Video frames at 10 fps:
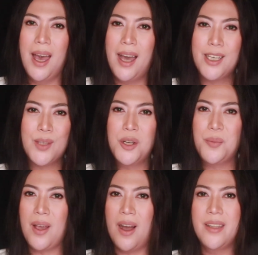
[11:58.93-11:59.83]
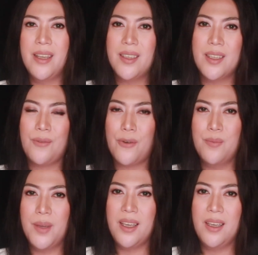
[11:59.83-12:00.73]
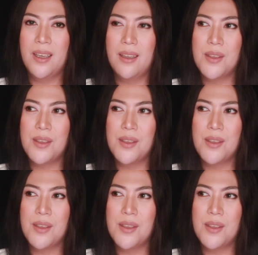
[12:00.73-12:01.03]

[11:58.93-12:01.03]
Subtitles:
I just want to be honest that for me,